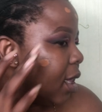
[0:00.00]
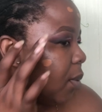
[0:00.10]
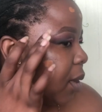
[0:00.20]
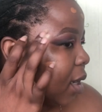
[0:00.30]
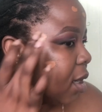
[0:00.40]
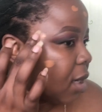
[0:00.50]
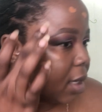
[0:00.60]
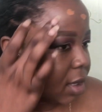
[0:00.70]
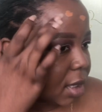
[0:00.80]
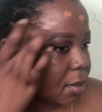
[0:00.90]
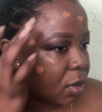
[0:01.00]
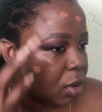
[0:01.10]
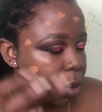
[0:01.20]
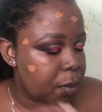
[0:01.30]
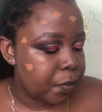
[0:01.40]
then we had an exam.
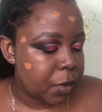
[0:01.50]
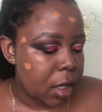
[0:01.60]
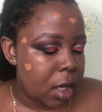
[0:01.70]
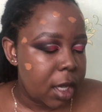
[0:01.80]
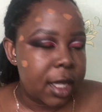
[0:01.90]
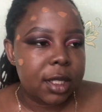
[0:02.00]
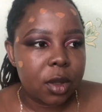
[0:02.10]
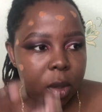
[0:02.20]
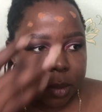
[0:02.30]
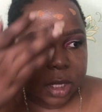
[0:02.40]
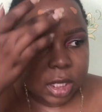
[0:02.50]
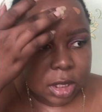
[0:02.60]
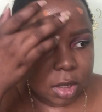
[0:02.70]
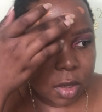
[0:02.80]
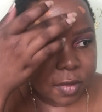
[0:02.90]
So it's a
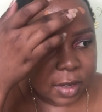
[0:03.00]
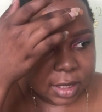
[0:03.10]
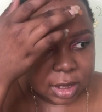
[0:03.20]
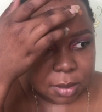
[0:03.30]
combination of last